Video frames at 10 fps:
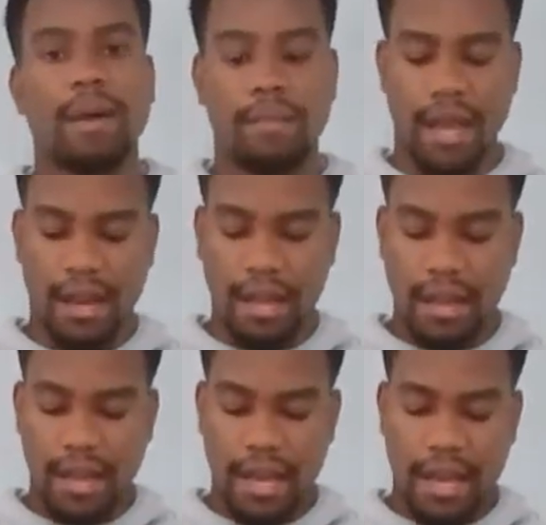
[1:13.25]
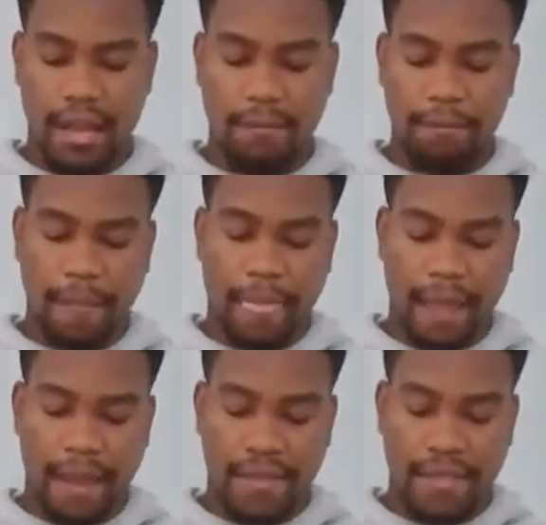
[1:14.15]
My bad. And
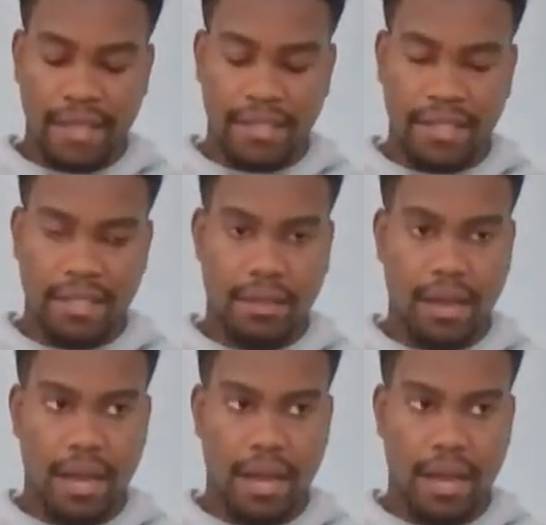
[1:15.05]
this